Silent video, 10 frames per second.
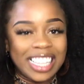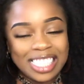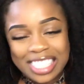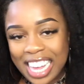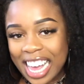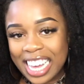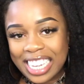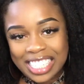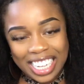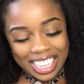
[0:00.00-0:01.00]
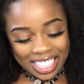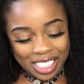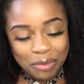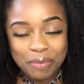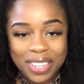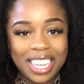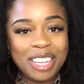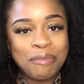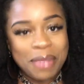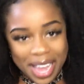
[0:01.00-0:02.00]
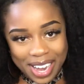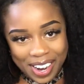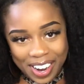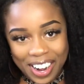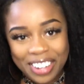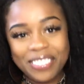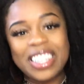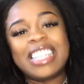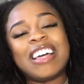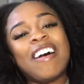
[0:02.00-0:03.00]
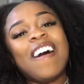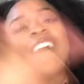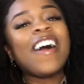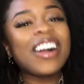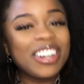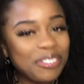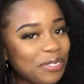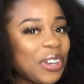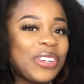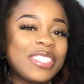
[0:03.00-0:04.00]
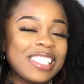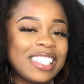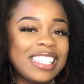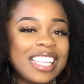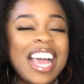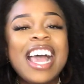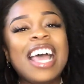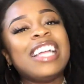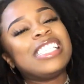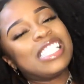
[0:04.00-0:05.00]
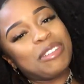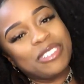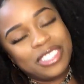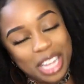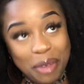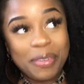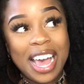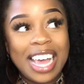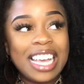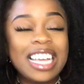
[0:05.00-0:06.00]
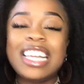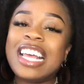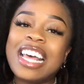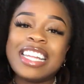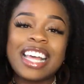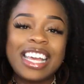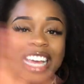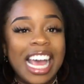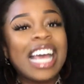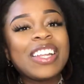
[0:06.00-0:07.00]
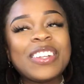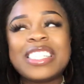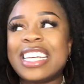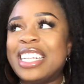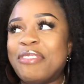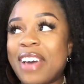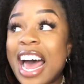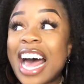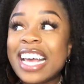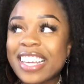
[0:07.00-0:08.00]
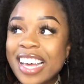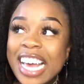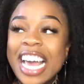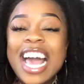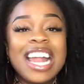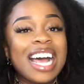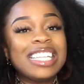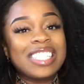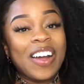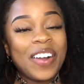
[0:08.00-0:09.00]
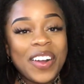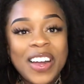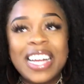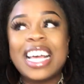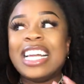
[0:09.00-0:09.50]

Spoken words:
the sand in this big banner with a heart of roses and some champagne and like candles in the back. And I turn and